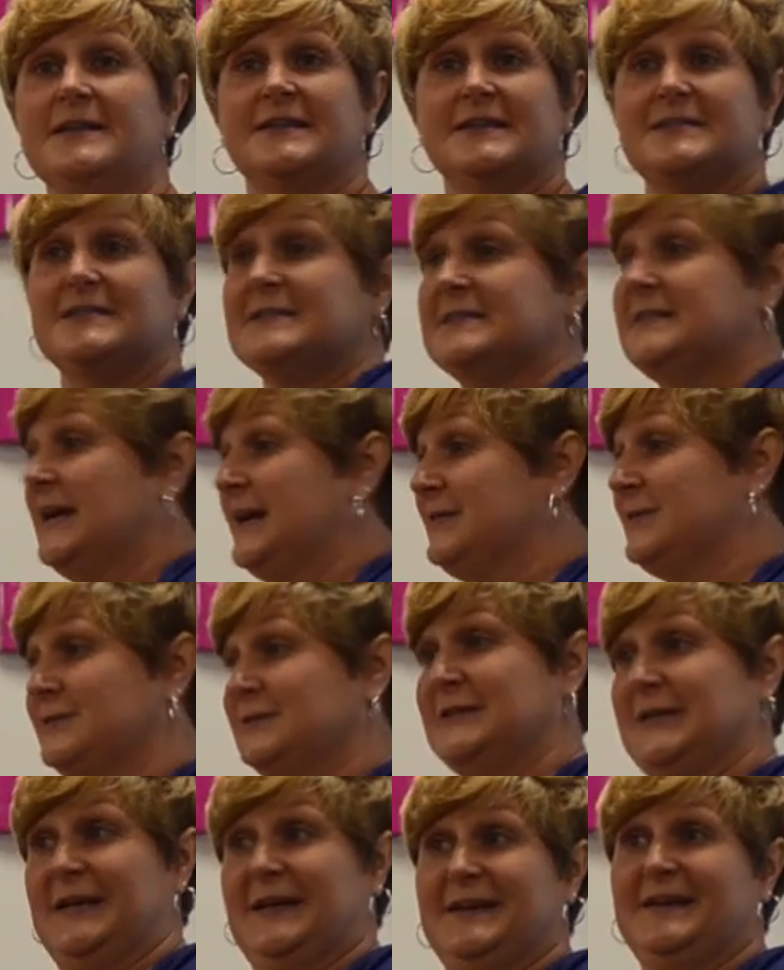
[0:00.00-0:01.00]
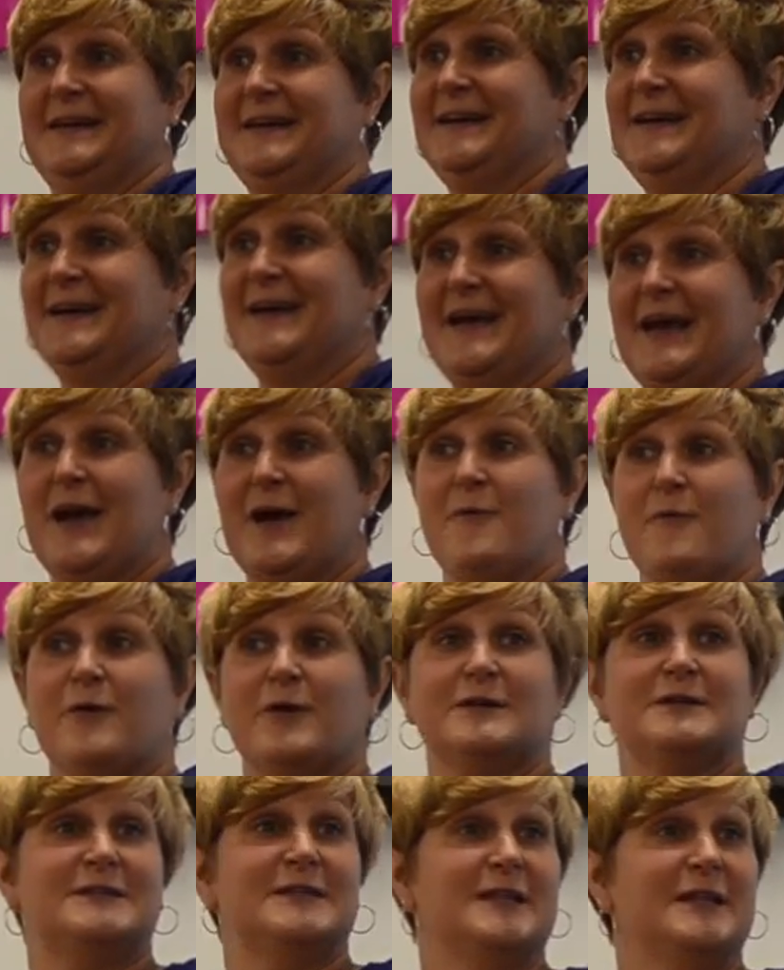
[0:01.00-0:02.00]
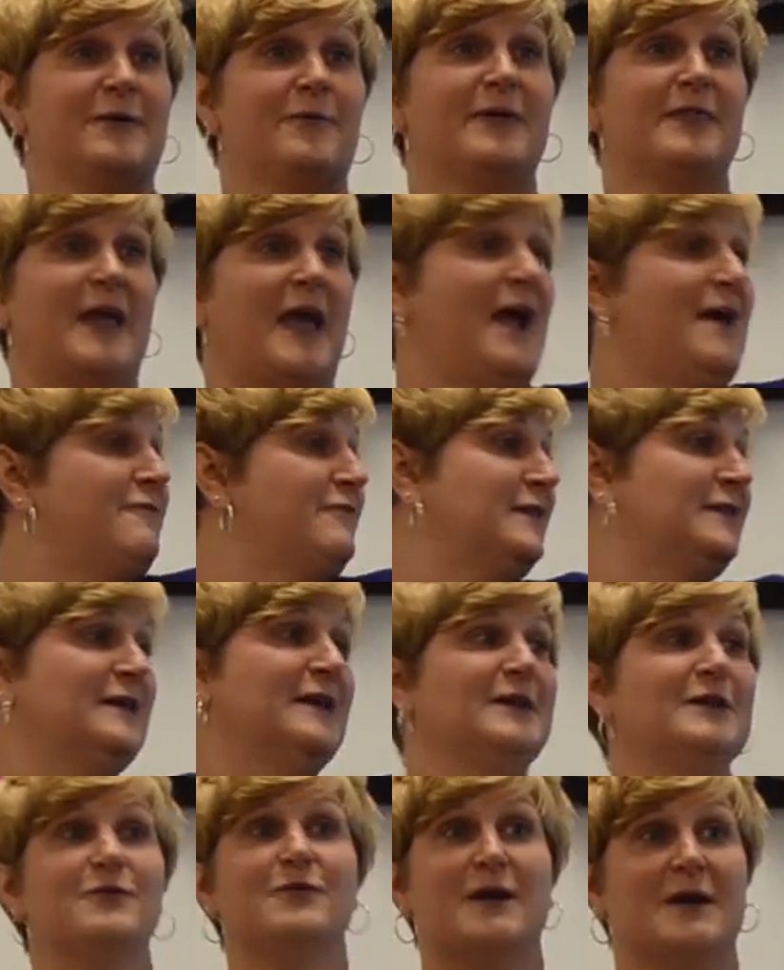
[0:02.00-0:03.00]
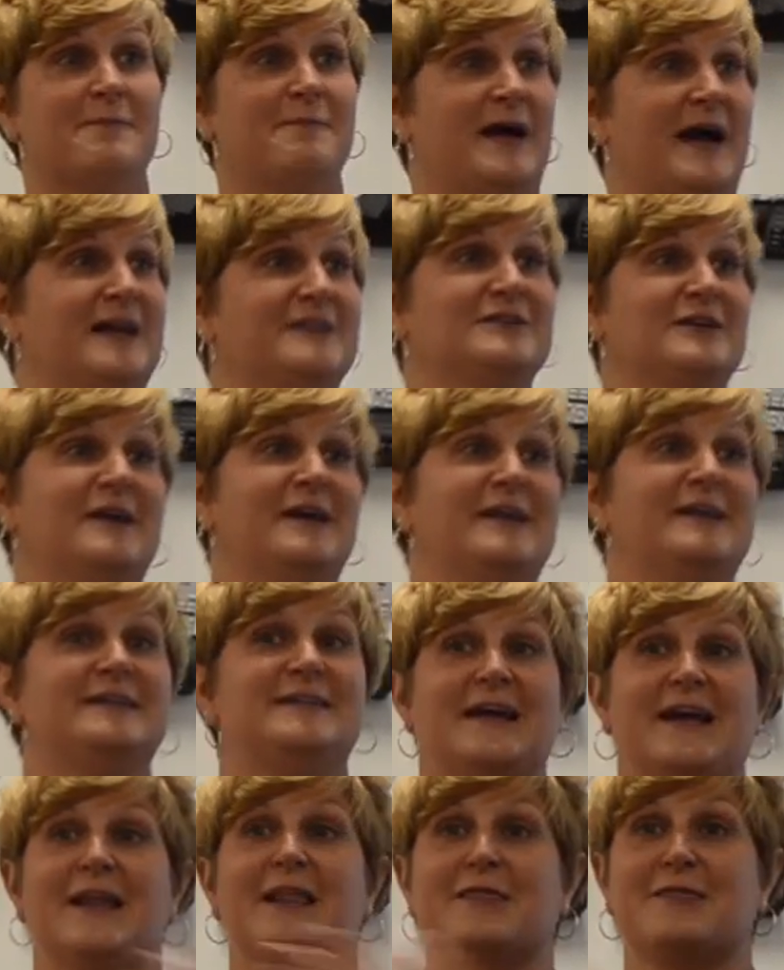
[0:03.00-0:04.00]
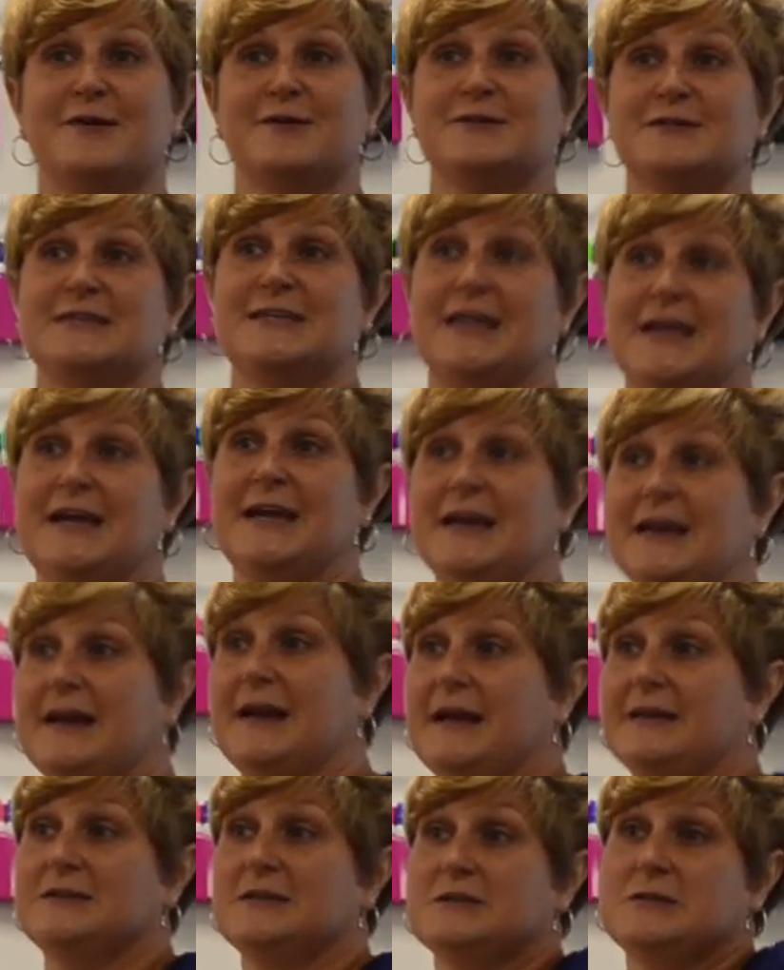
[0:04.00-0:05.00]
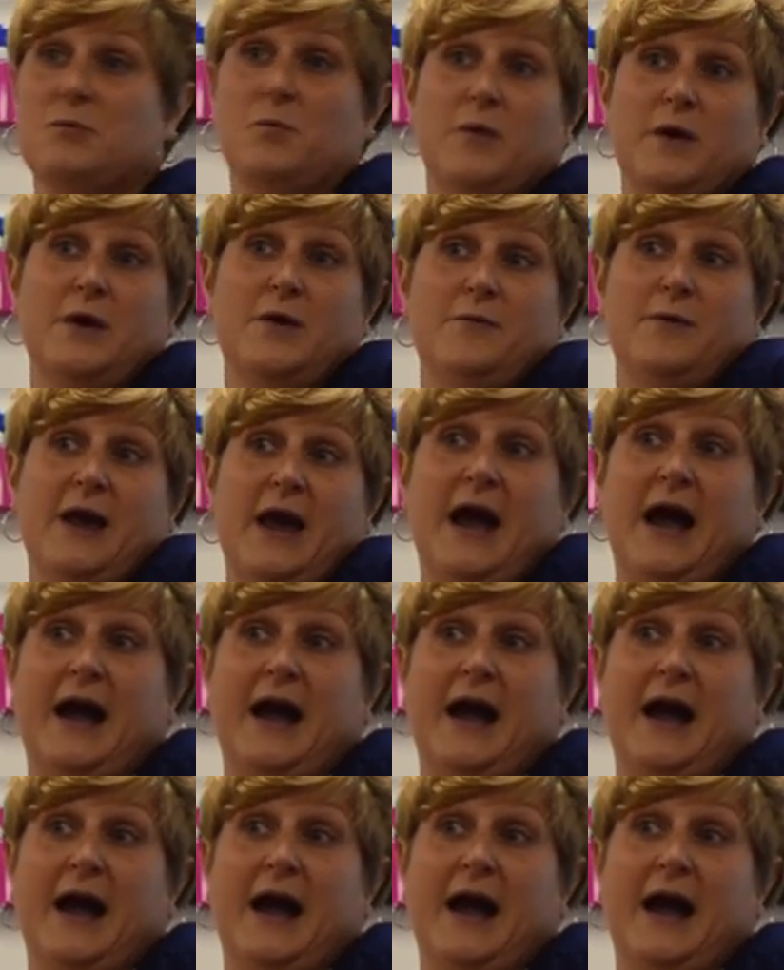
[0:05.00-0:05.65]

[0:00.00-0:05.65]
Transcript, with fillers: this is day 13 and we're dealing with everything you could imagine on a day 13 and i just we don't want to